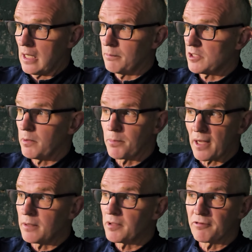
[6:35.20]
He's been
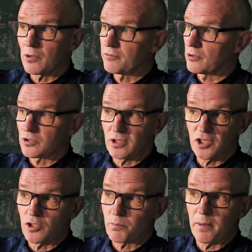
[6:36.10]
playing in midfield for us, and
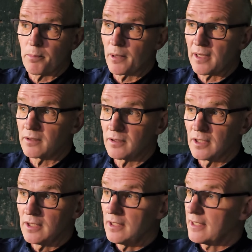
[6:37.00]
he's just been brilliant.
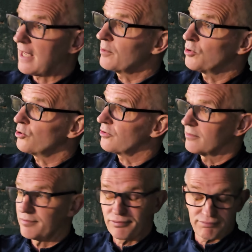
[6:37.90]
Callum Rudd,
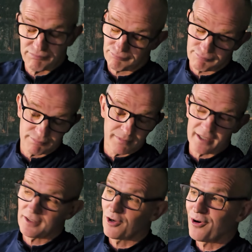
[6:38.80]

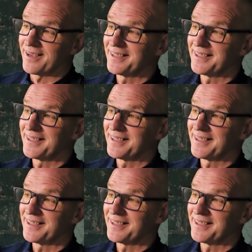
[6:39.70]
mate, the guy.